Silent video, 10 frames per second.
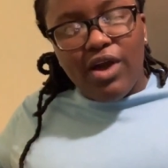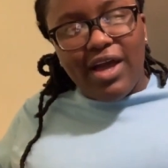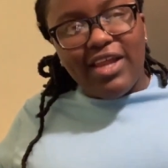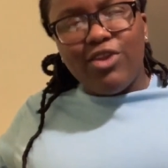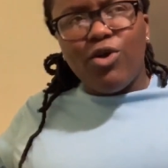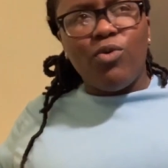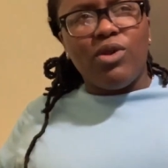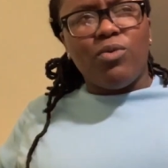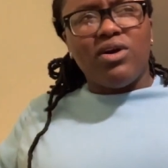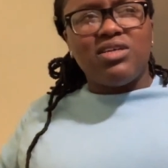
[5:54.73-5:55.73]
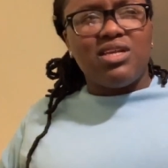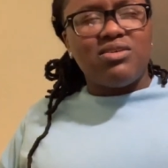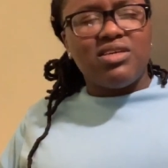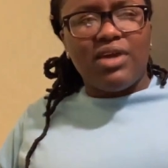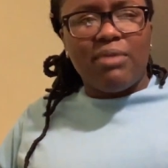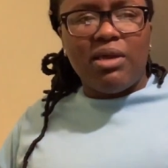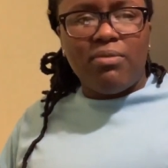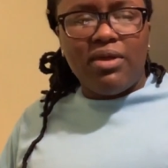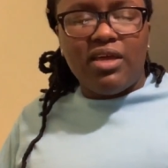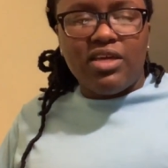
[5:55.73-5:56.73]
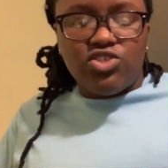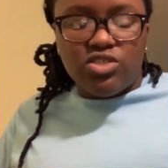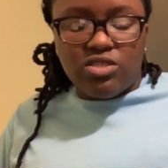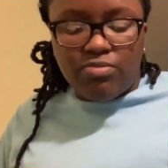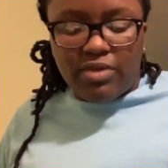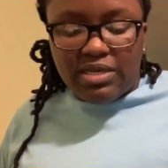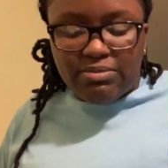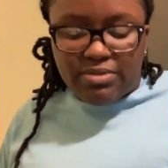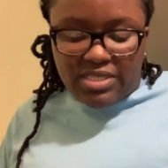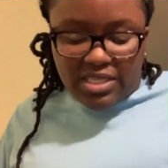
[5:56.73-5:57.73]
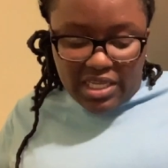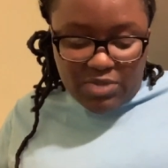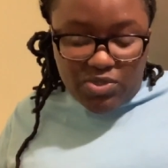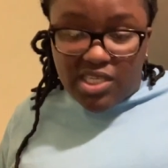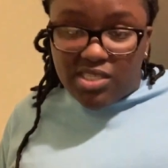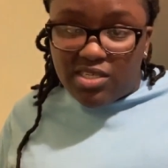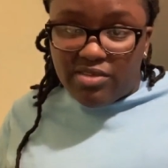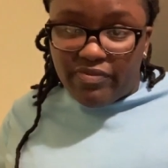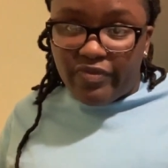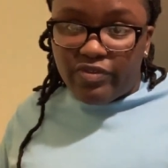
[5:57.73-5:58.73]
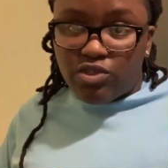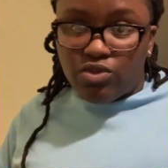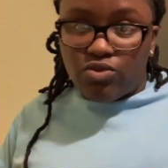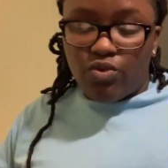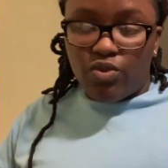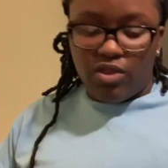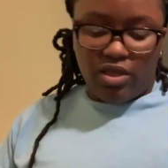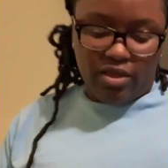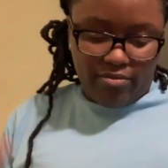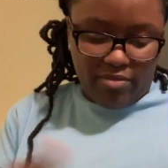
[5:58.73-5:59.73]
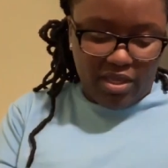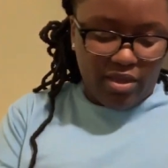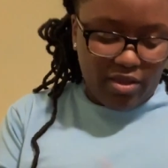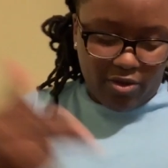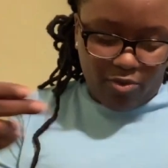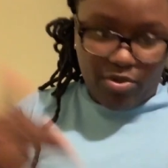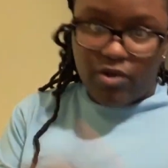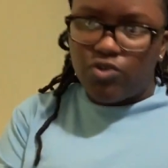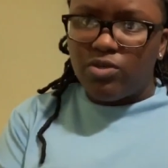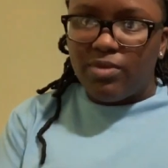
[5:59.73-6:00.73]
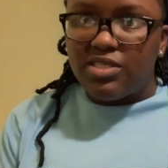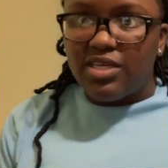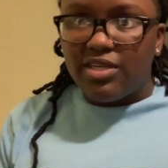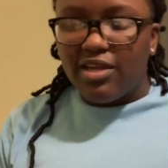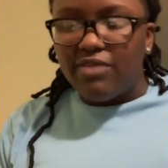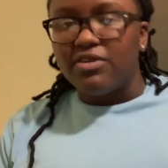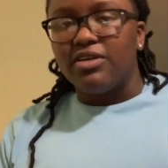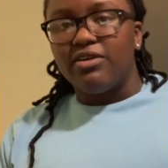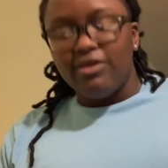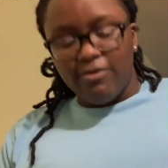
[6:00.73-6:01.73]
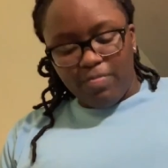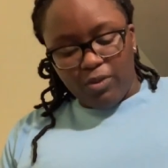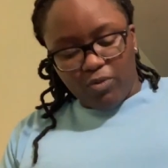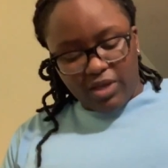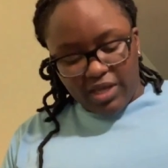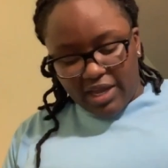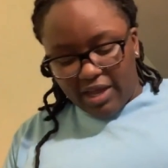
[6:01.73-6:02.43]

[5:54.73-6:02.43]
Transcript: I didn't know what it was, and I was like, okay, maybe it's just my skin. It was sensitive to me, puncturing my skin every week and a